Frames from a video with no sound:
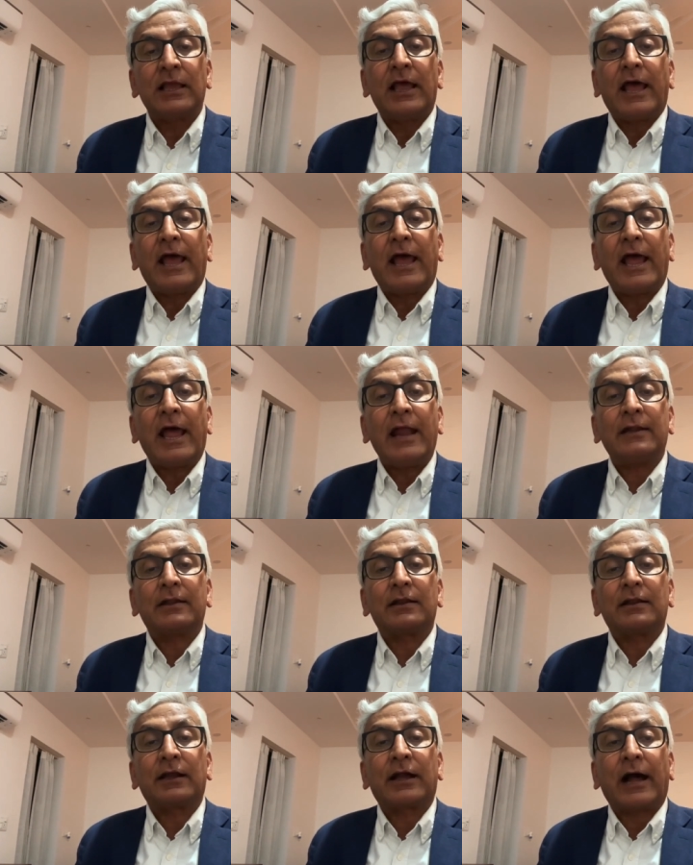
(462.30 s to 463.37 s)

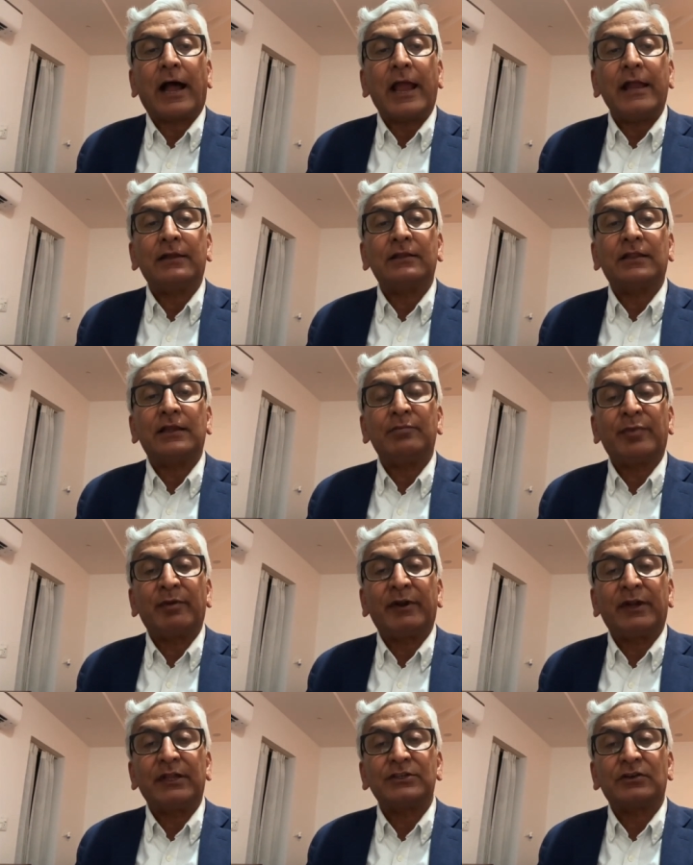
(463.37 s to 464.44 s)
and guide the
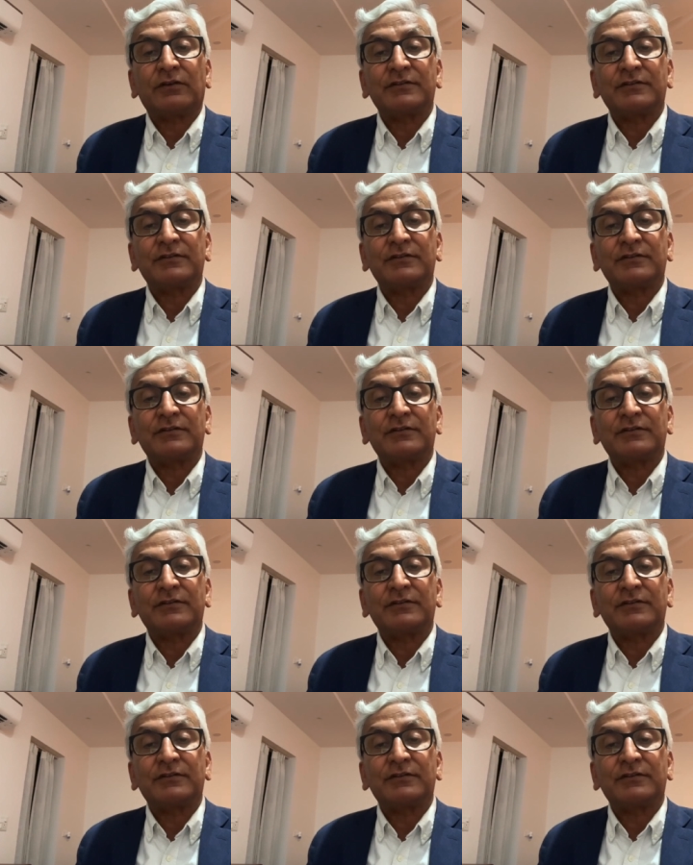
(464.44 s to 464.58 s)
implementation